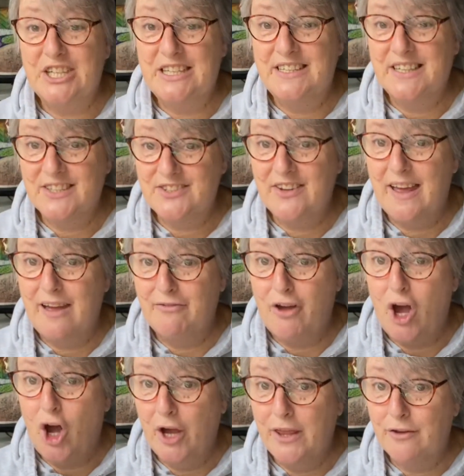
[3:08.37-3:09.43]
doesn't have
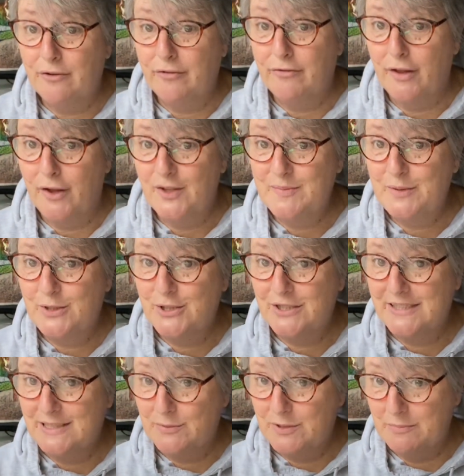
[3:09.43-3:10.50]
either of those because
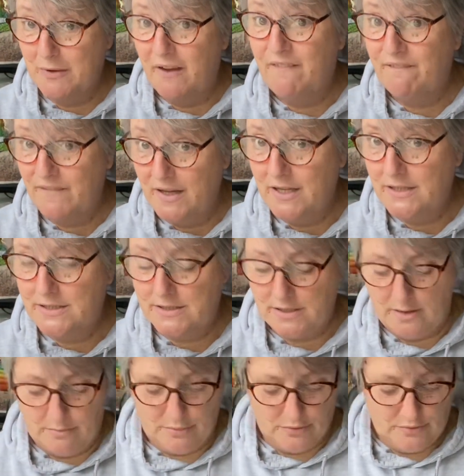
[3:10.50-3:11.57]
this was my first
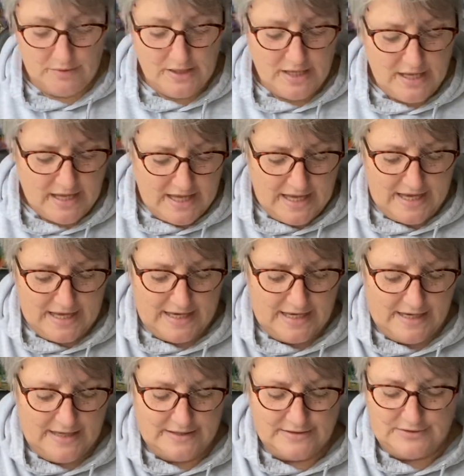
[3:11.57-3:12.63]
sample,
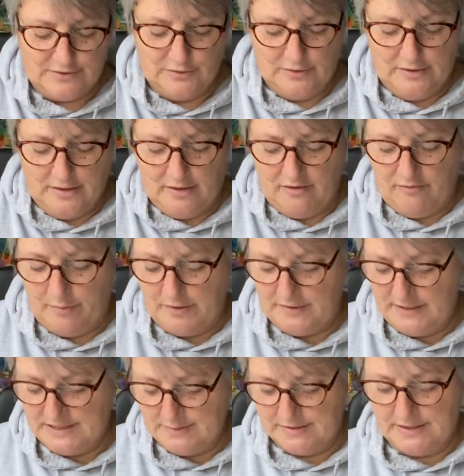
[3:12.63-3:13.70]
and you'll laugh, but
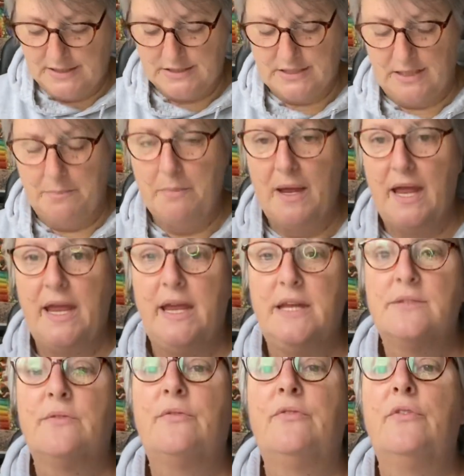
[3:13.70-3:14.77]
this was actually
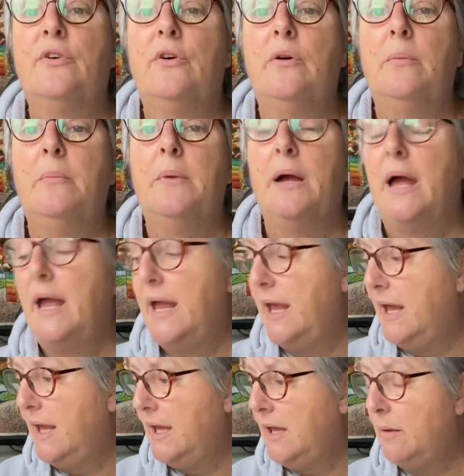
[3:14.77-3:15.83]
made from
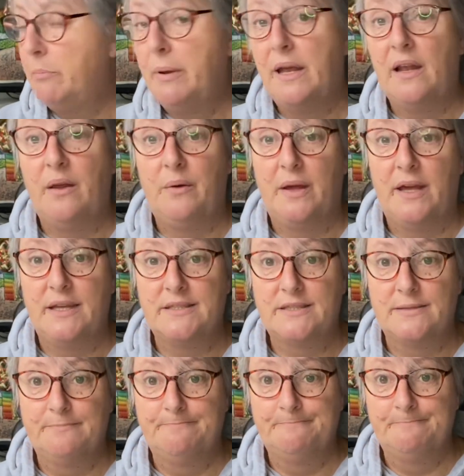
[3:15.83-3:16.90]
a
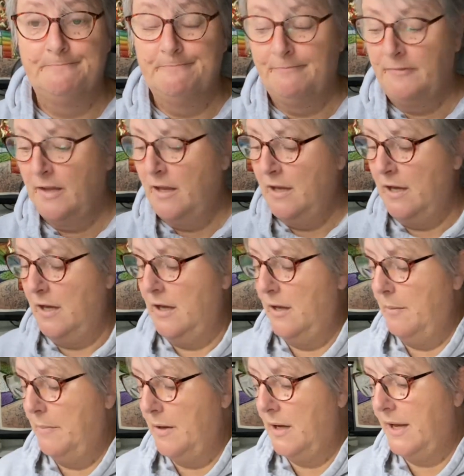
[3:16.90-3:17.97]
pillowcase.
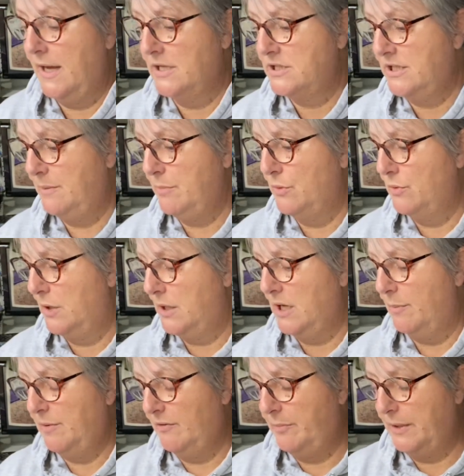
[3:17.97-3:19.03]
I actually bought a
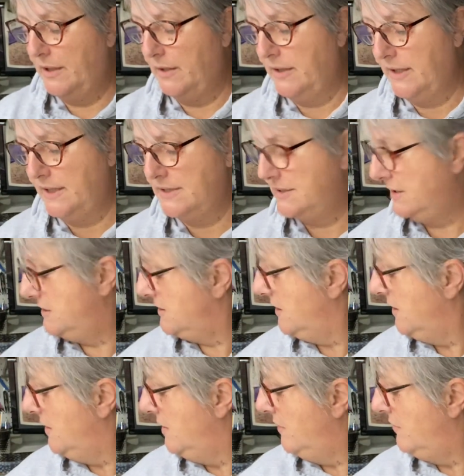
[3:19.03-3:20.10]
couple of pillowcases
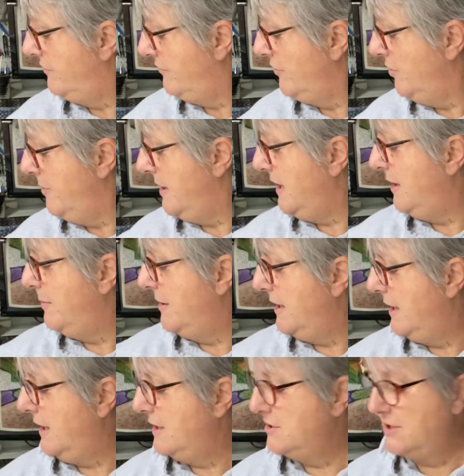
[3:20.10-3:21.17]
from
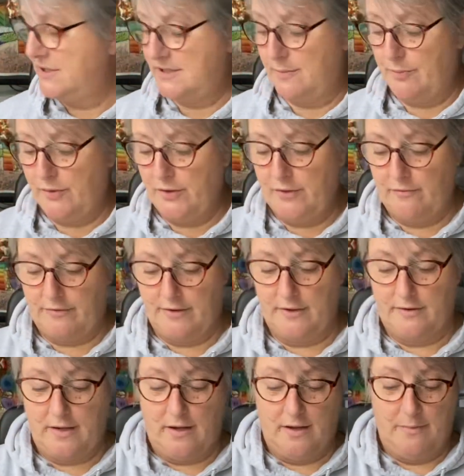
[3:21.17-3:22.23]
eBay, and just to prove that
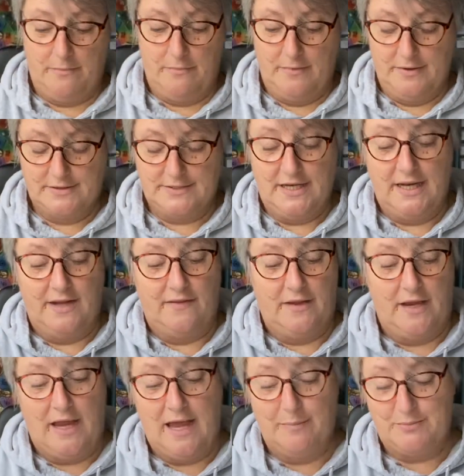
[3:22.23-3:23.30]
I'm telling
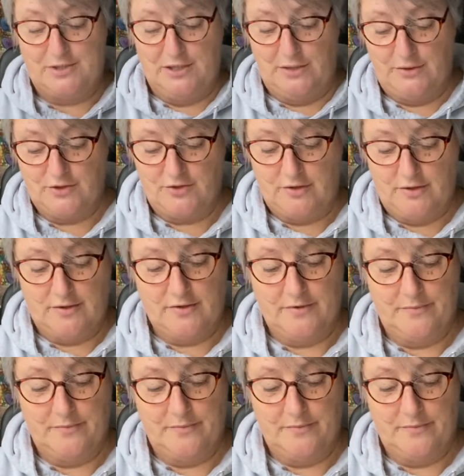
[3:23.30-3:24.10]
the absolute truth,